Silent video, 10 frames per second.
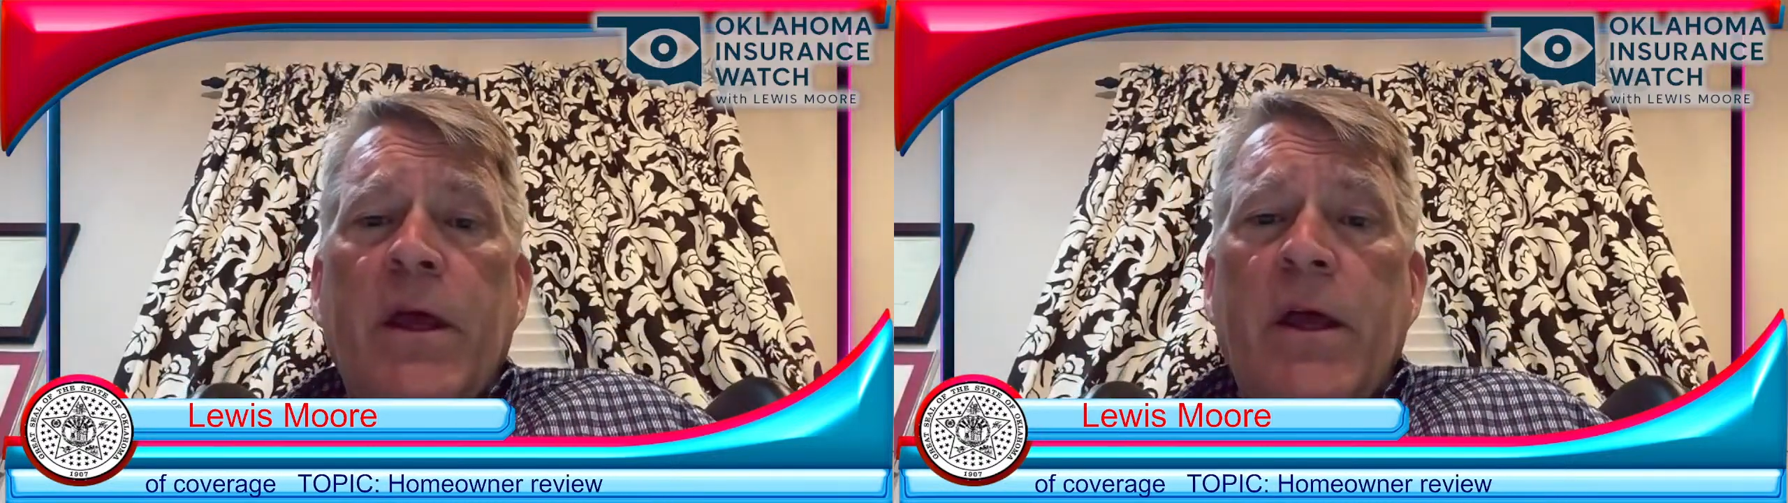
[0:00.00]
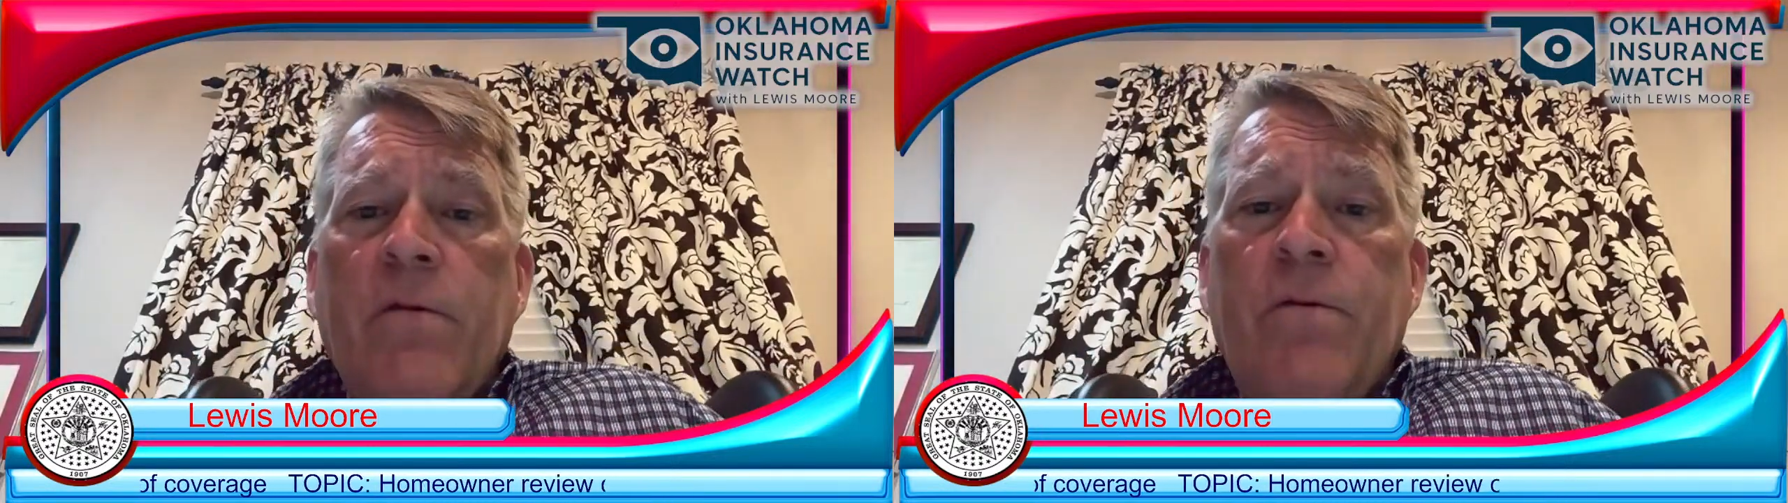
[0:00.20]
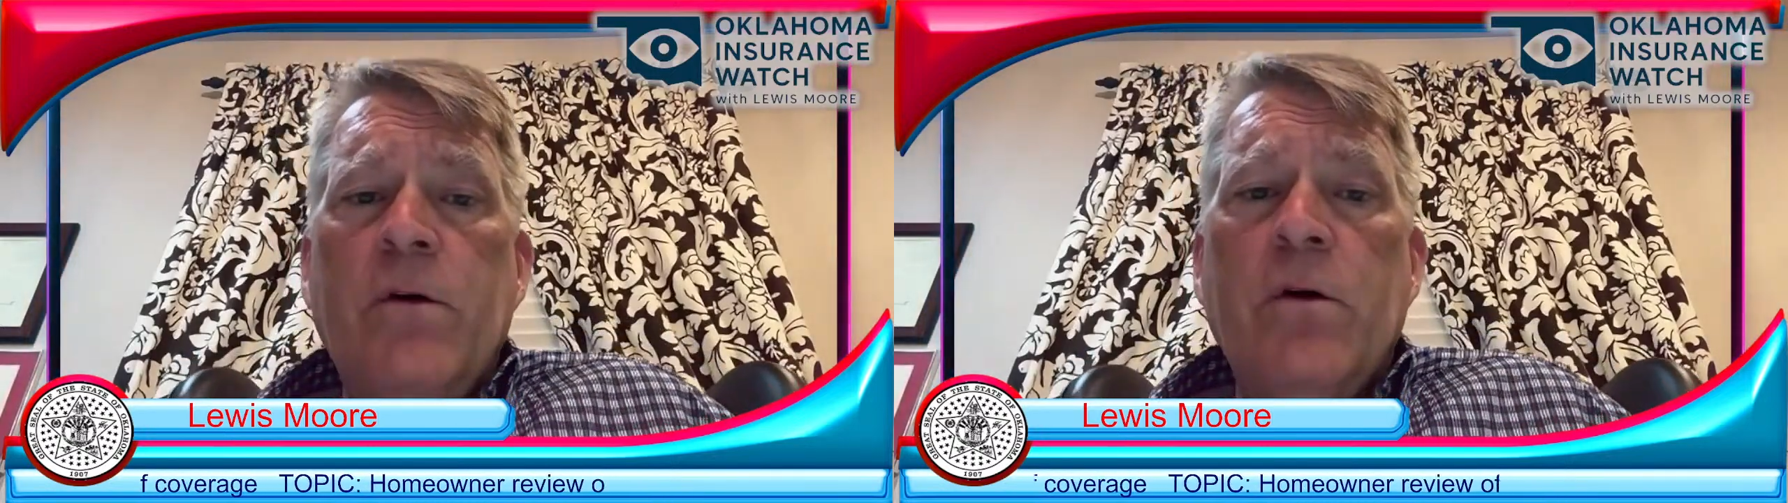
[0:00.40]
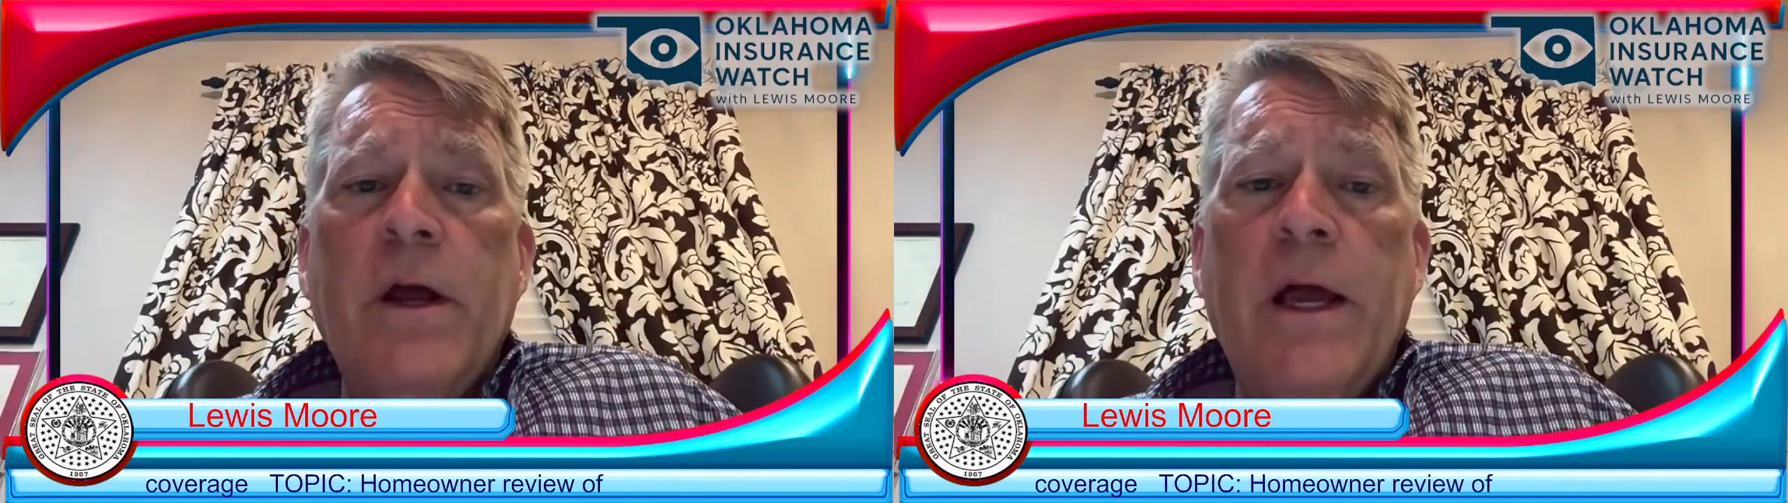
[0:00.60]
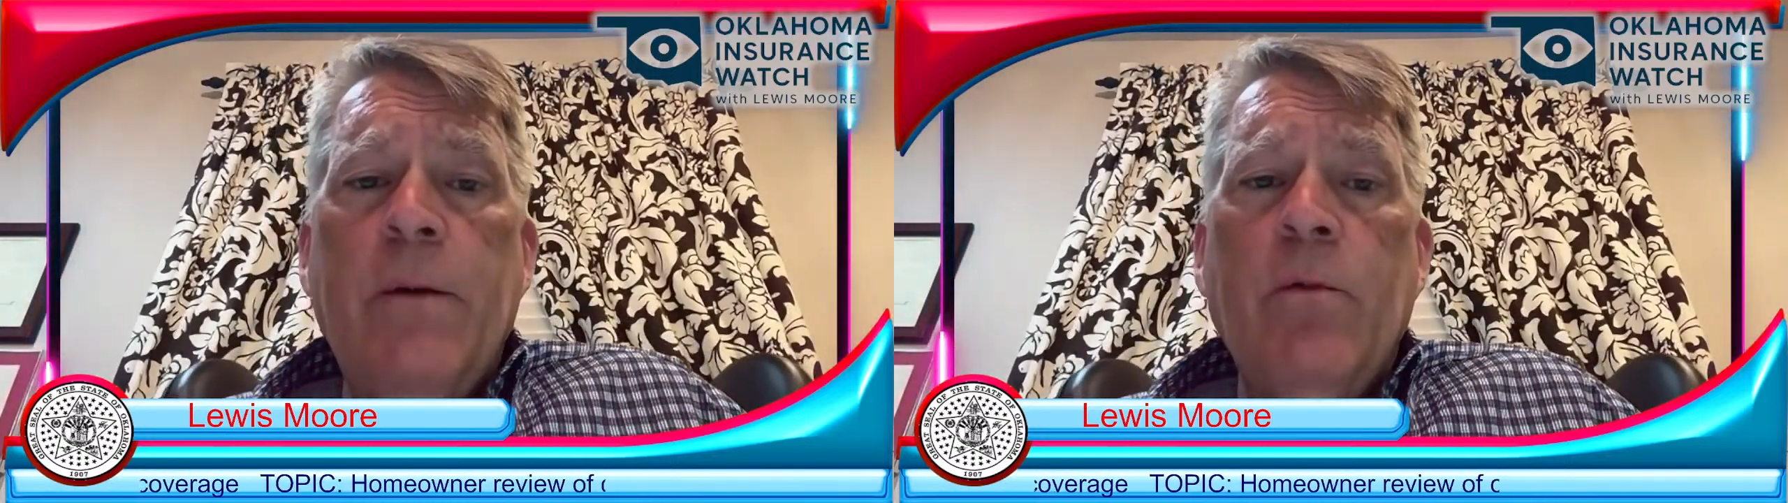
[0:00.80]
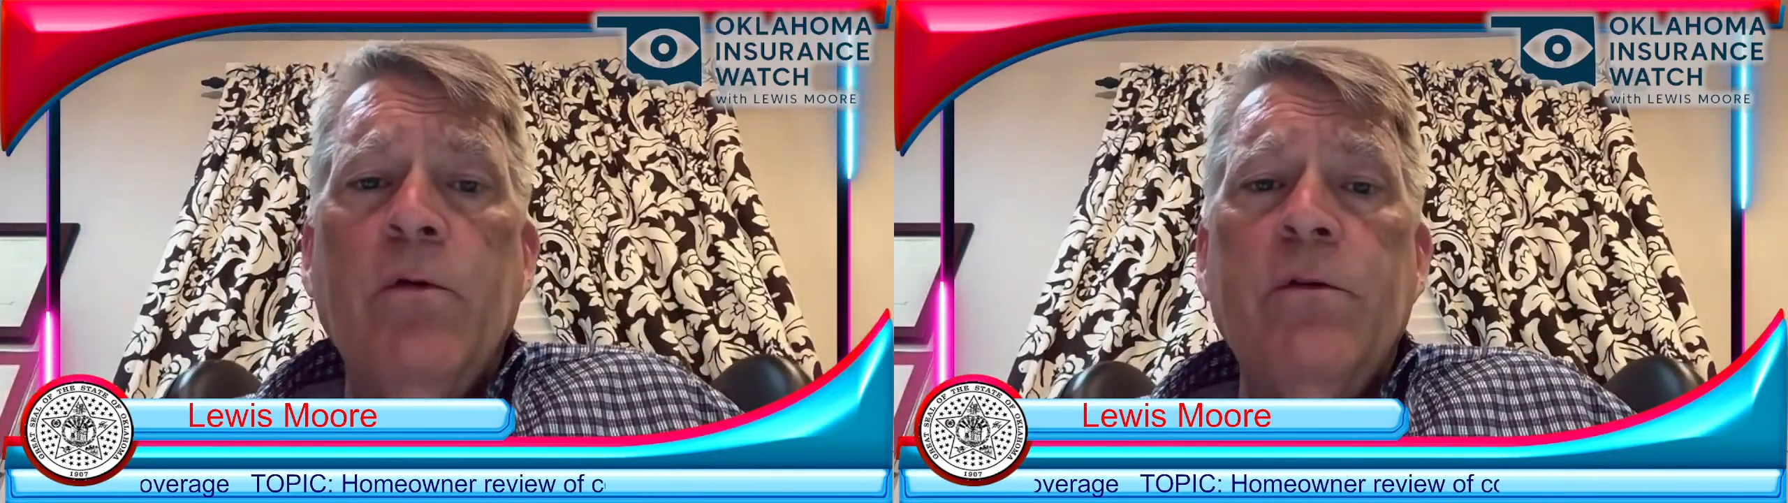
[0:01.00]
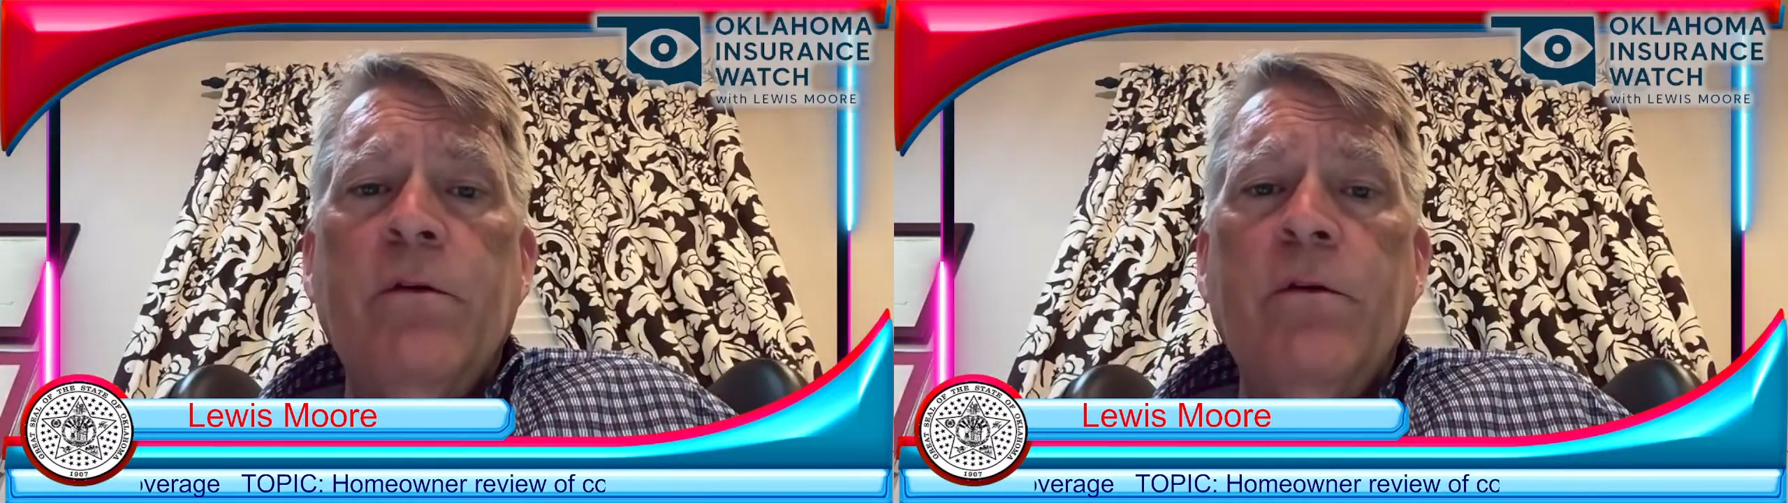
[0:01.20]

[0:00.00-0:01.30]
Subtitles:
if you're able